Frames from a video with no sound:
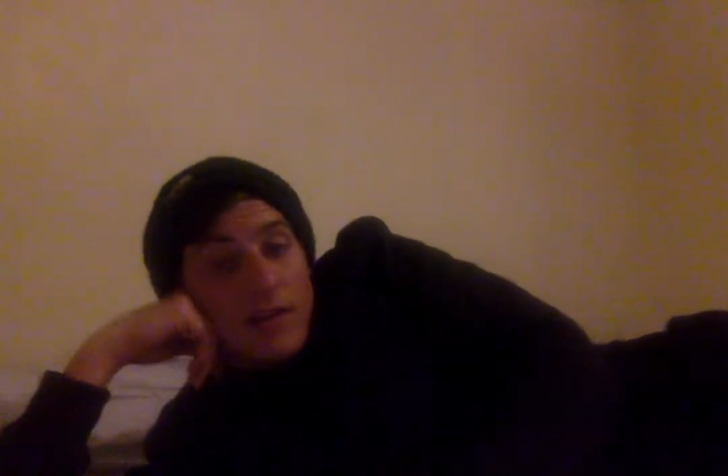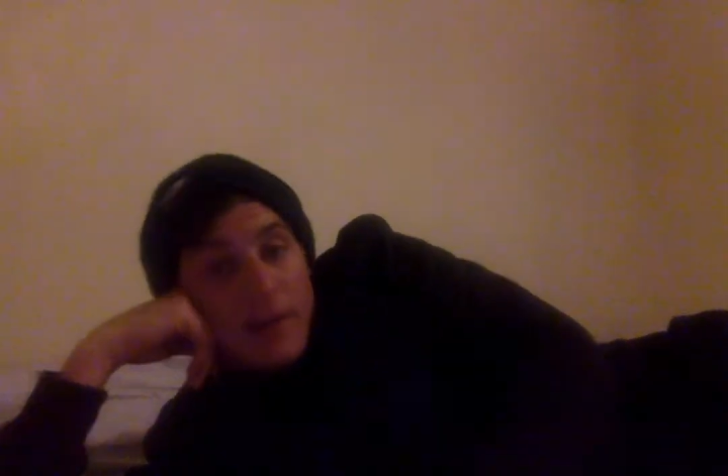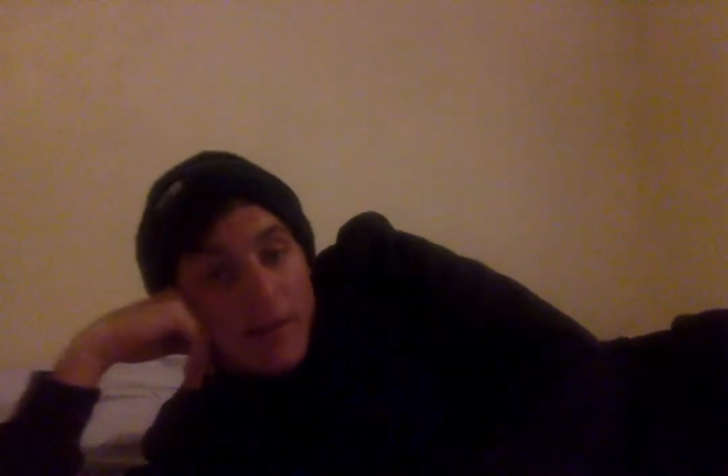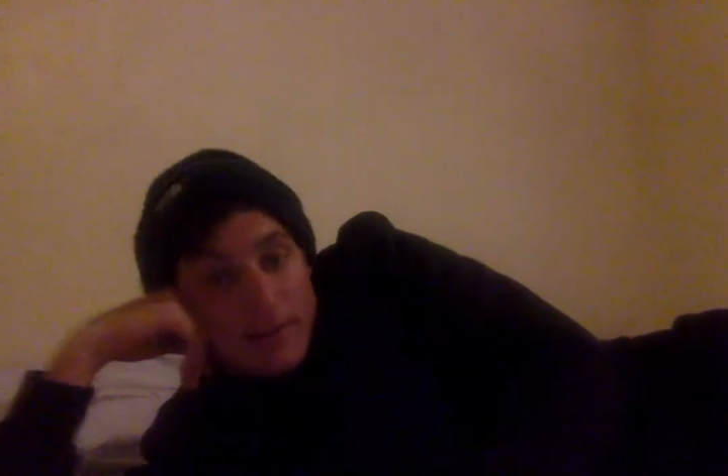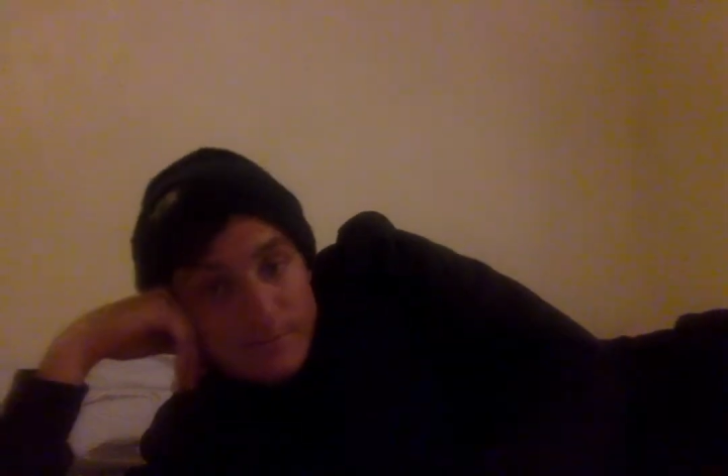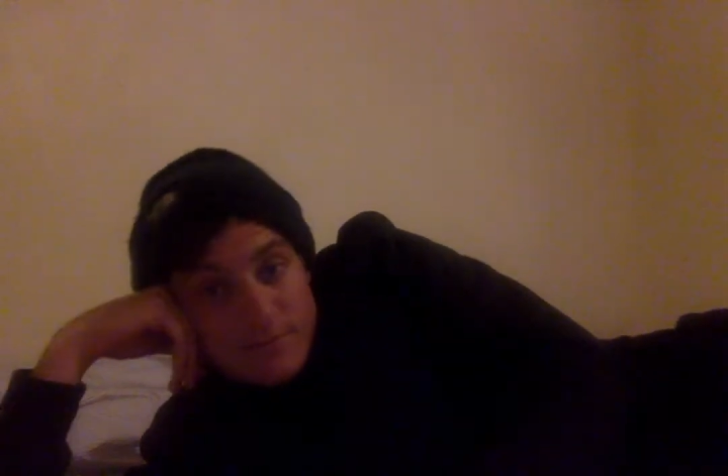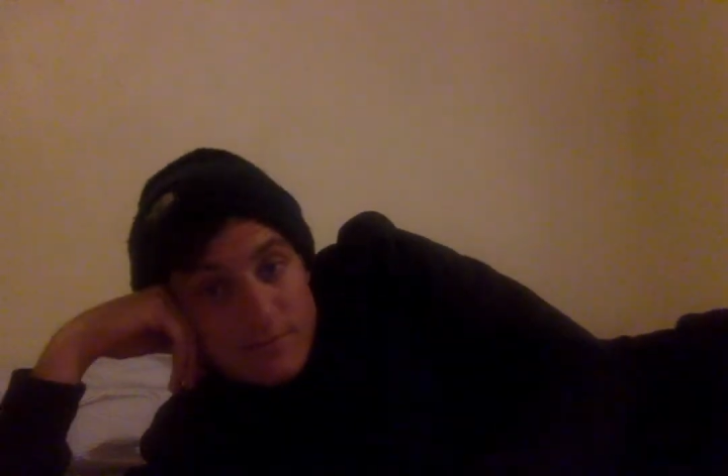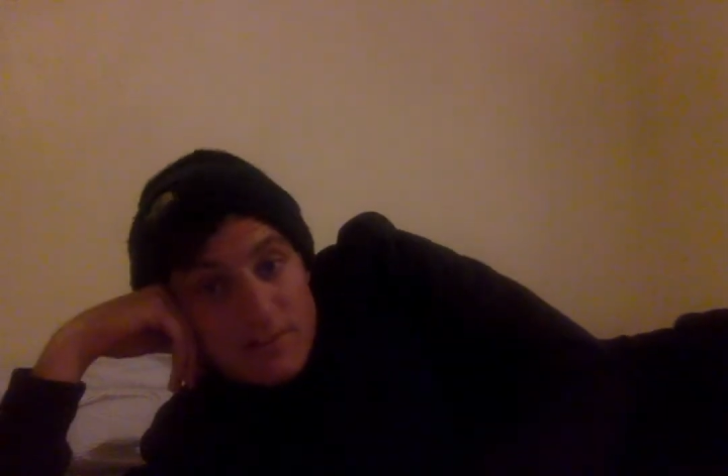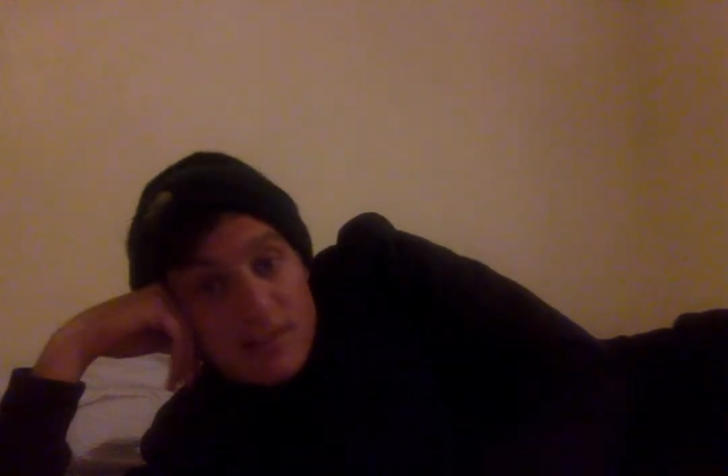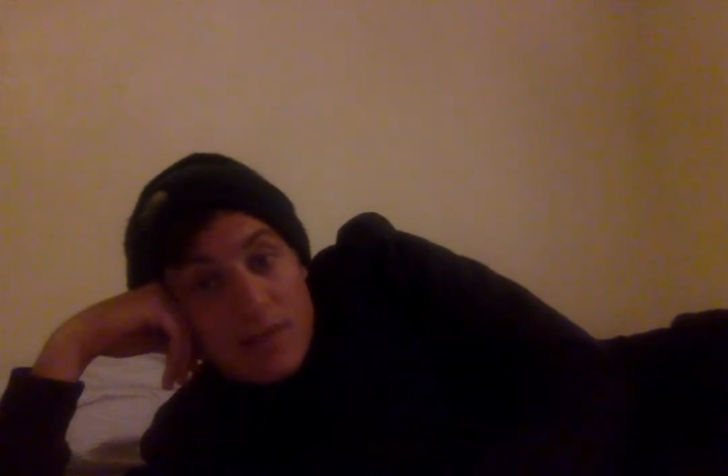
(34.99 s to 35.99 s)

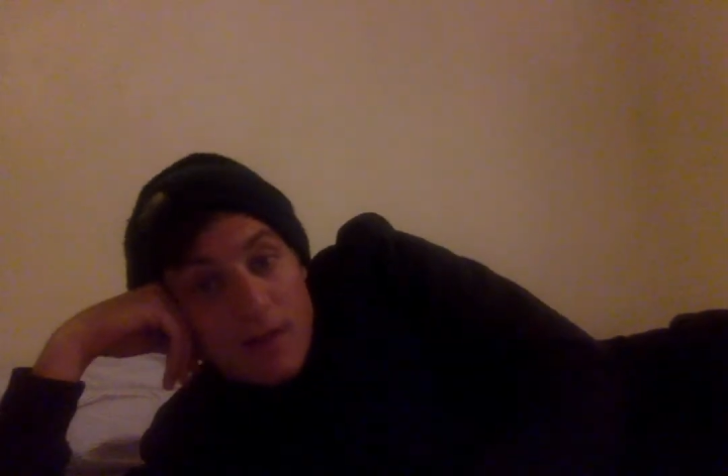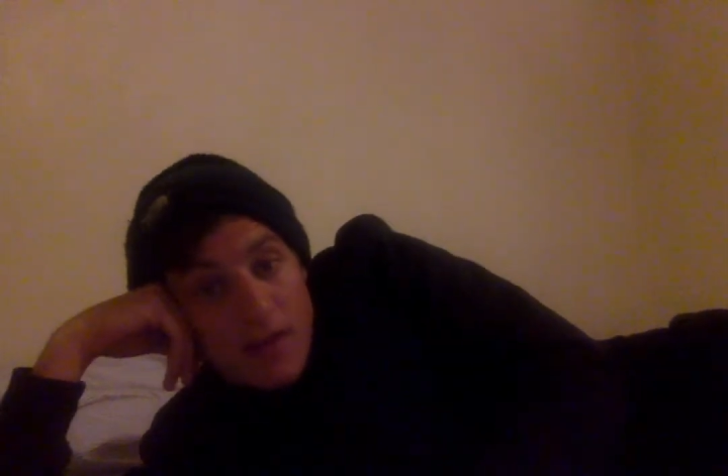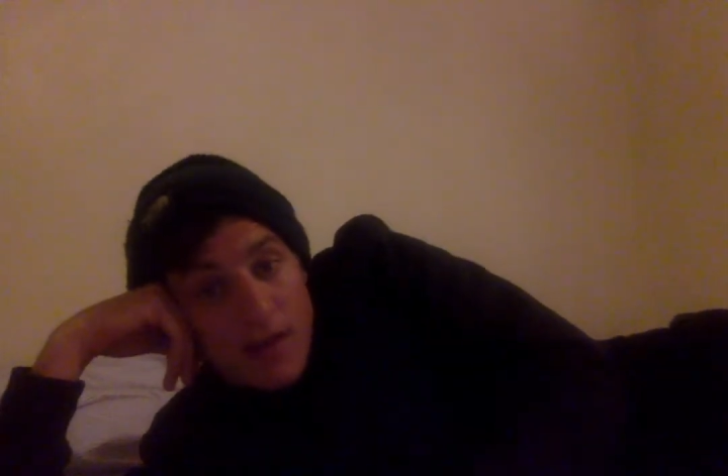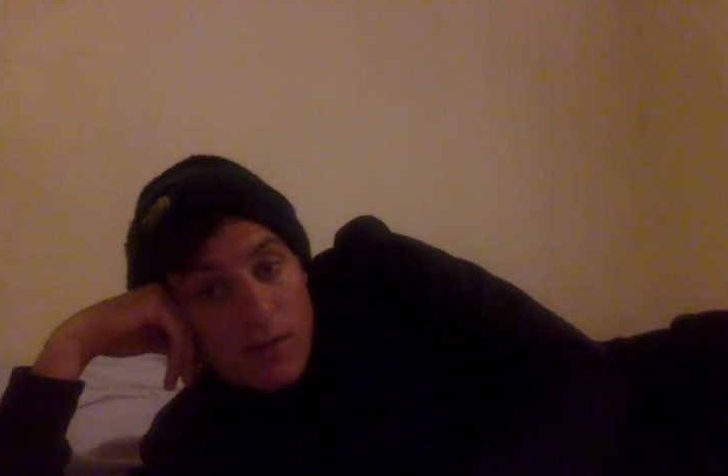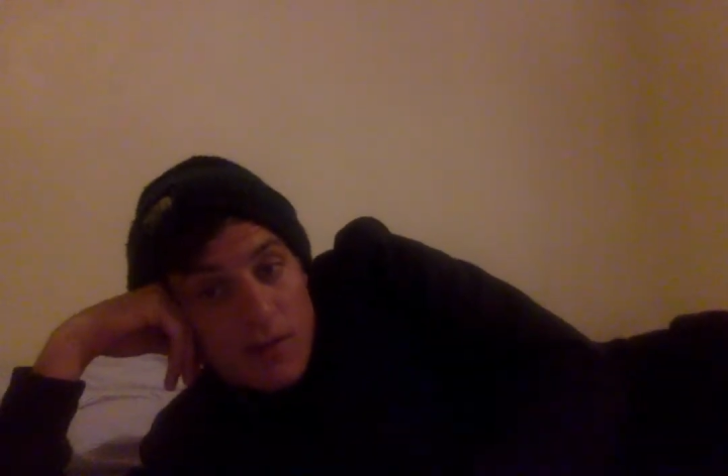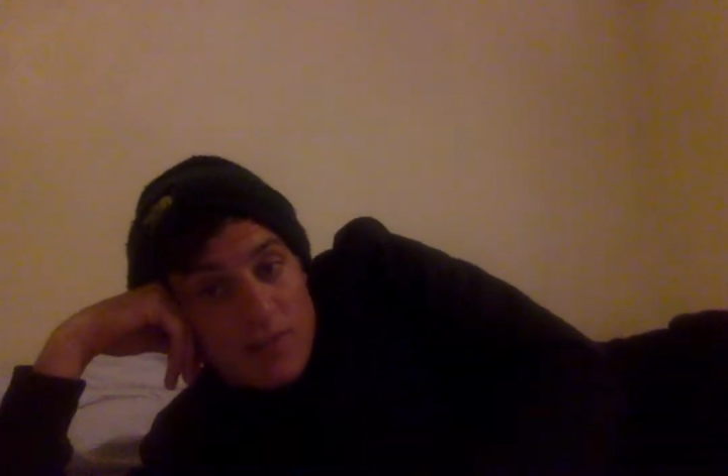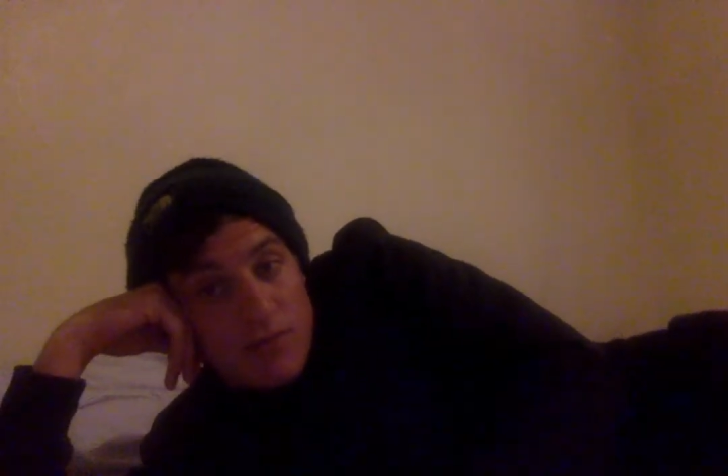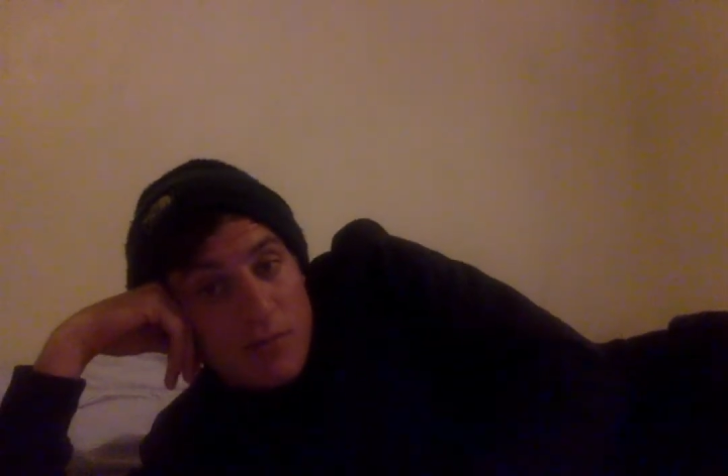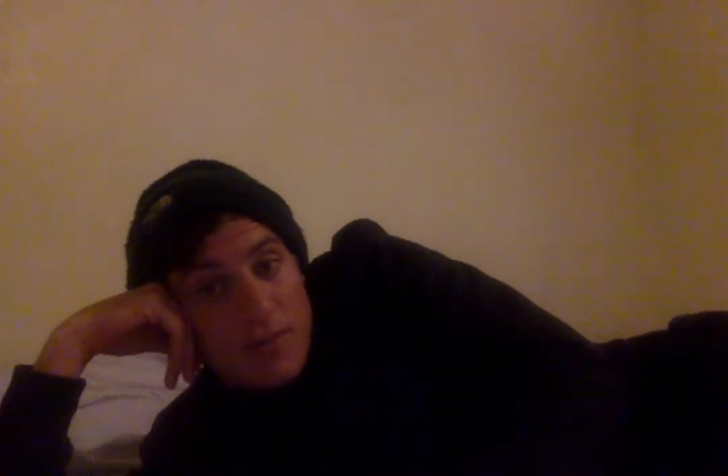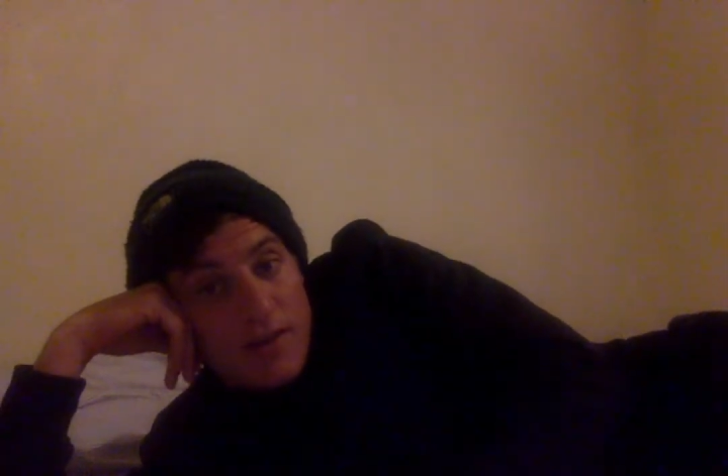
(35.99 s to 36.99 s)
cinema that I went to
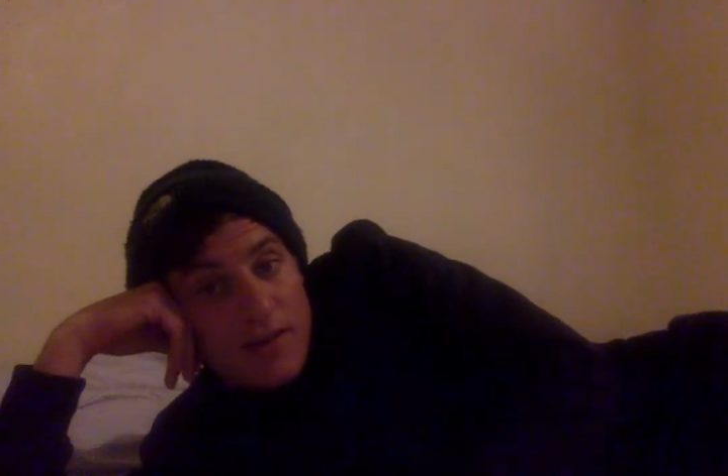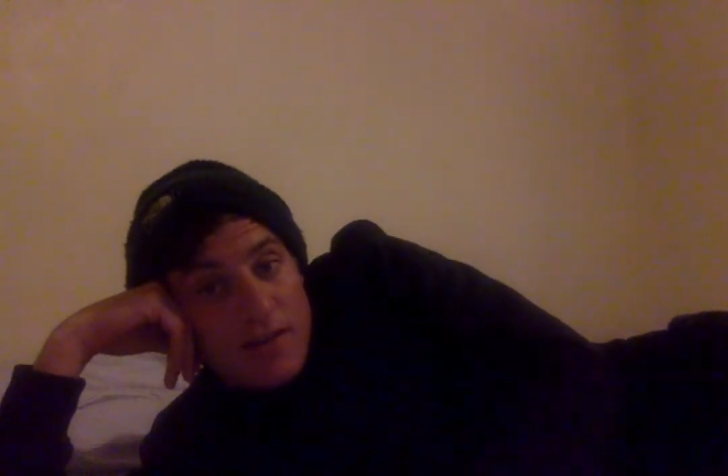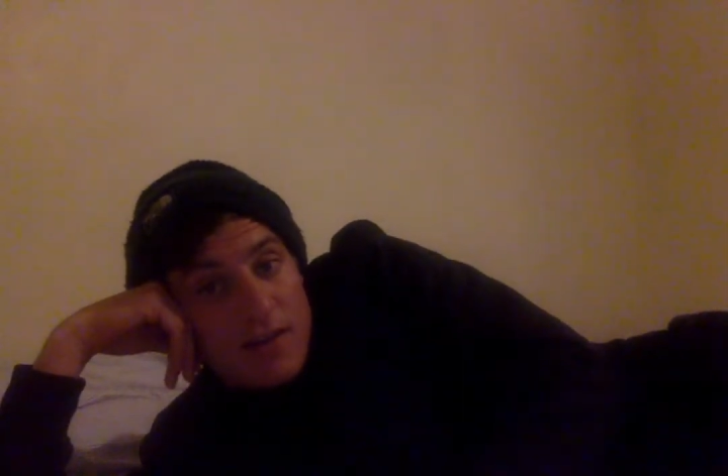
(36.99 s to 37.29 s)
with Pete